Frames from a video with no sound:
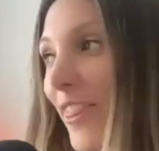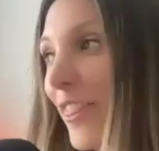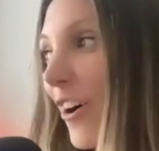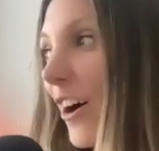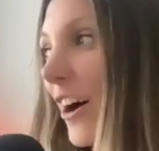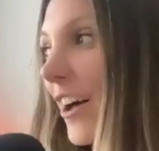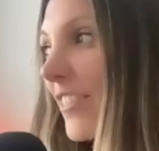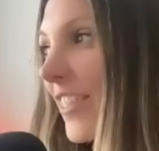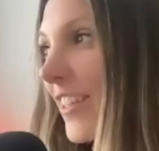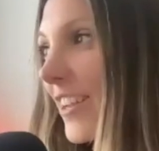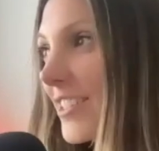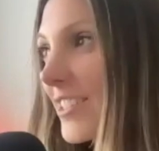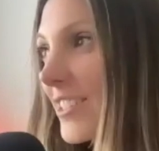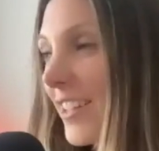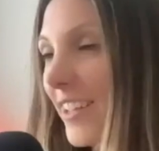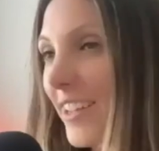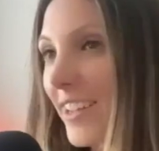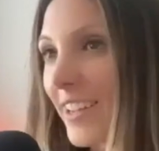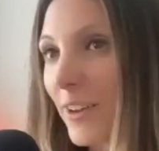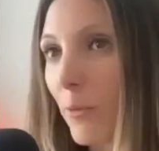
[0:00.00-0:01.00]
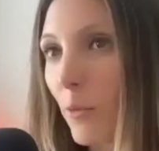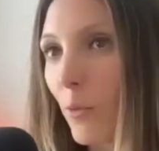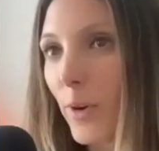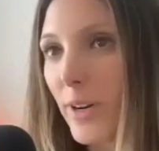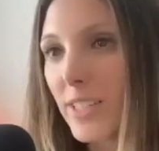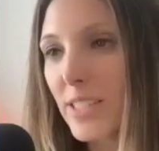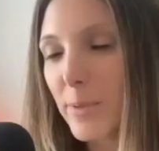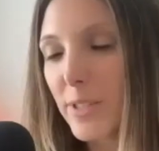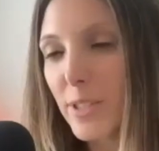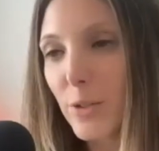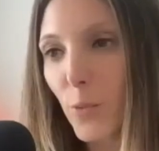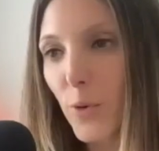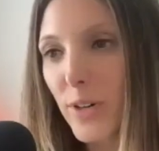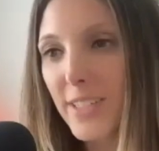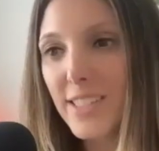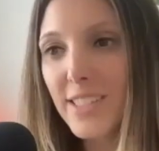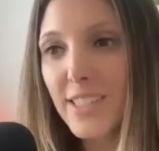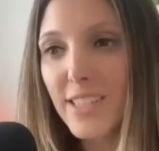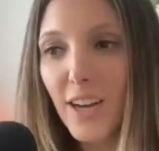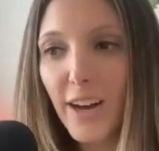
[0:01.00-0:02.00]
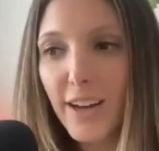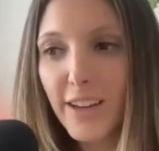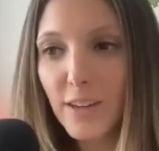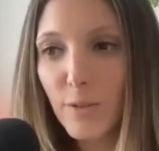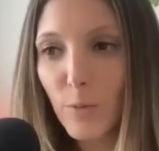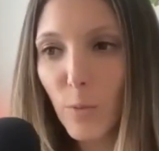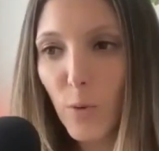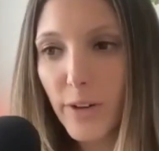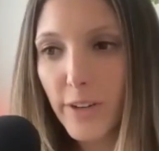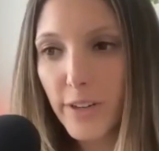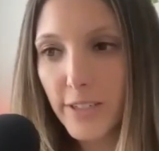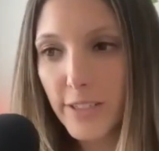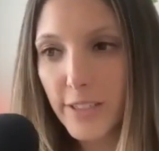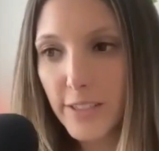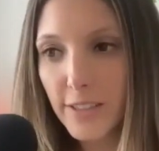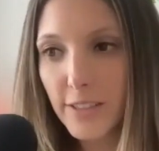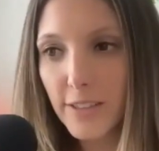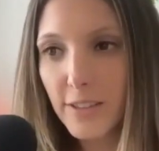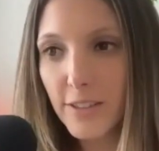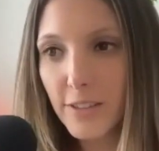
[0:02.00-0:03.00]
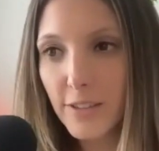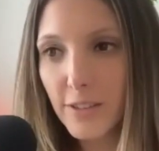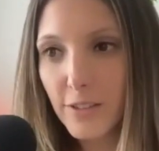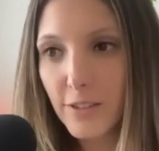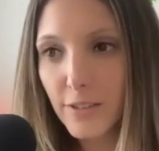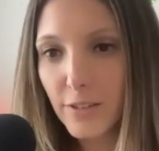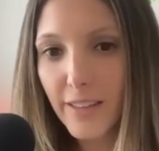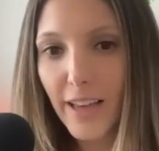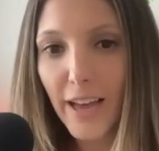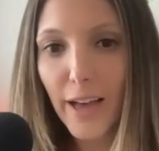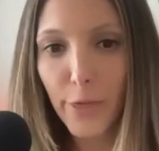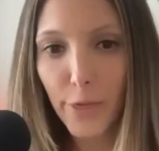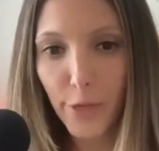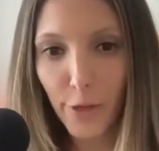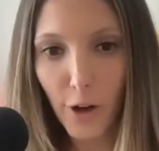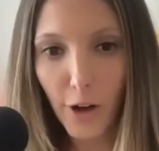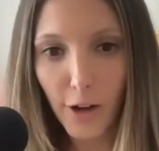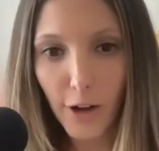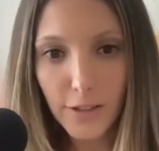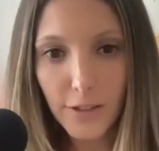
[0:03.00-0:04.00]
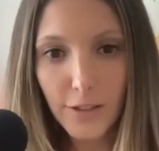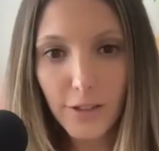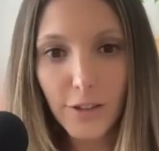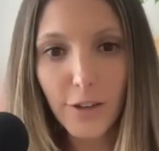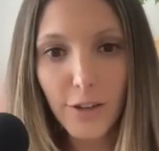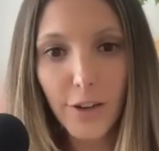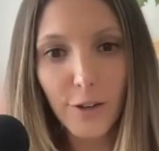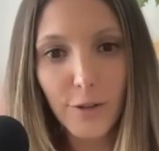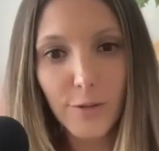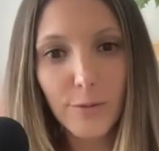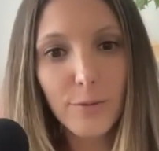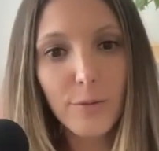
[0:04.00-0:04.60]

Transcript: thought that it's like what is bet- what is gut and what is that thought you know